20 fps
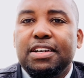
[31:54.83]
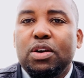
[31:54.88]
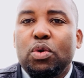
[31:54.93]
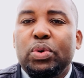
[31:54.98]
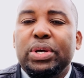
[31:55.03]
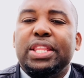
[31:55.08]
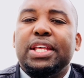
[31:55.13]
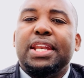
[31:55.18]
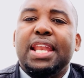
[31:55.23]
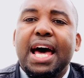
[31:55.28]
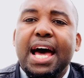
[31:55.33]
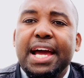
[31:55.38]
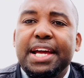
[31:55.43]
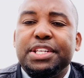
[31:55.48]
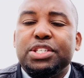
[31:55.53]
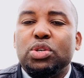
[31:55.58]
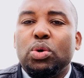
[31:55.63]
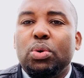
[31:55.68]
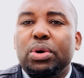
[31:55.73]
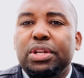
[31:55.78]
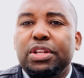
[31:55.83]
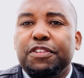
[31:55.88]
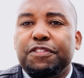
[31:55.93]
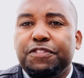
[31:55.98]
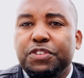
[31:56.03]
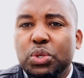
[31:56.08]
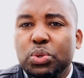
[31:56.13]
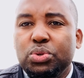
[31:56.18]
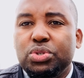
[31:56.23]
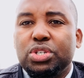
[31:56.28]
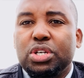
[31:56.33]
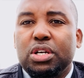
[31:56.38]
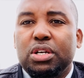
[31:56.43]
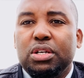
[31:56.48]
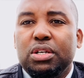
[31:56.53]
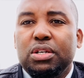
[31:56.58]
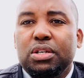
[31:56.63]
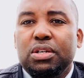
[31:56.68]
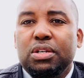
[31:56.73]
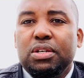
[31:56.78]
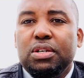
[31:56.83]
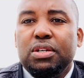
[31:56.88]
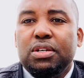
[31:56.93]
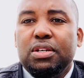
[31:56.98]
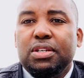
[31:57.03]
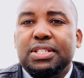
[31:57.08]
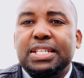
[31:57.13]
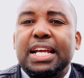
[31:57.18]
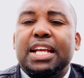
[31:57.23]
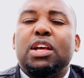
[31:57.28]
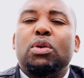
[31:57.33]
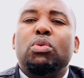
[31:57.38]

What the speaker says: with an eye toward the future. Take